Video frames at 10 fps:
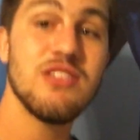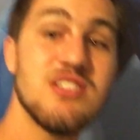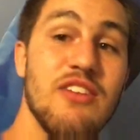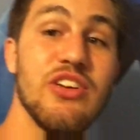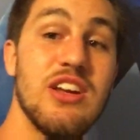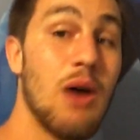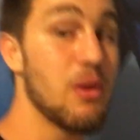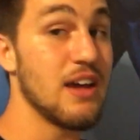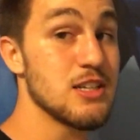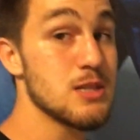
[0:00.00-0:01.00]
It's definitely not
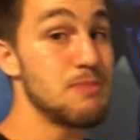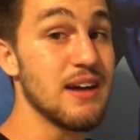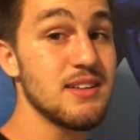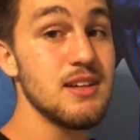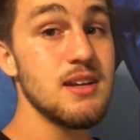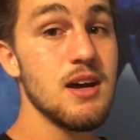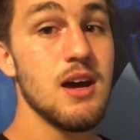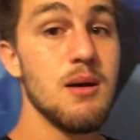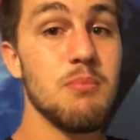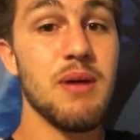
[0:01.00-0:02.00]
what I expected.
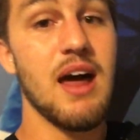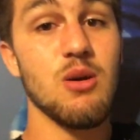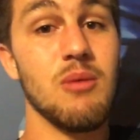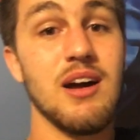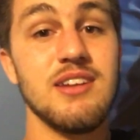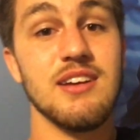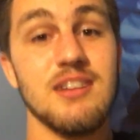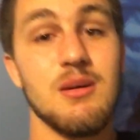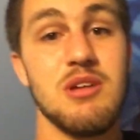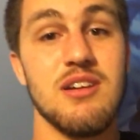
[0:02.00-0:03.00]
But I don't mind it.
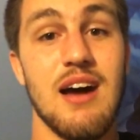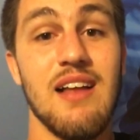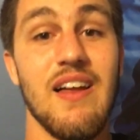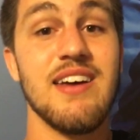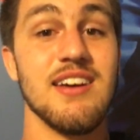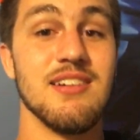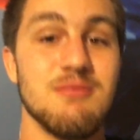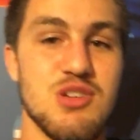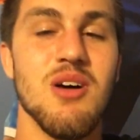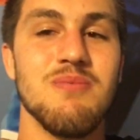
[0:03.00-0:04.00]
I mean, I like it.
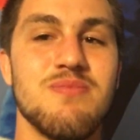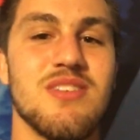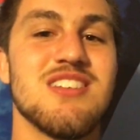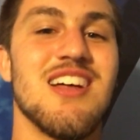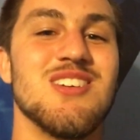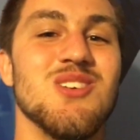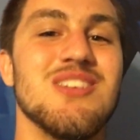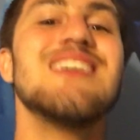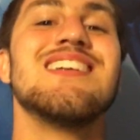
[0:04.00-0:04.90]
So stay tuned.